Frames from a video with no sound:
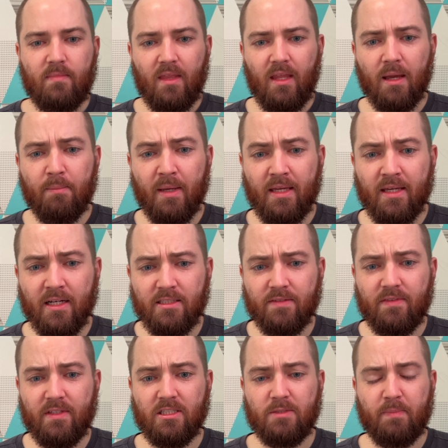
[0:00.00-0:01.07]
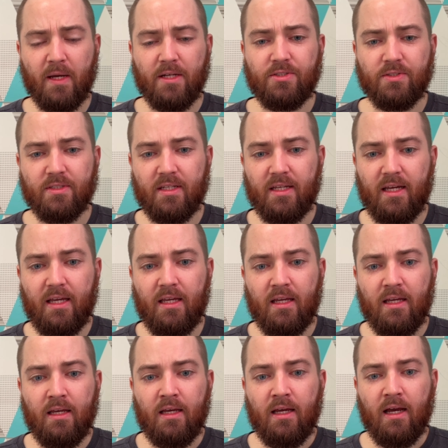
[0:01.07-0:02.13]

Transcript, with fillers: And because of this special day,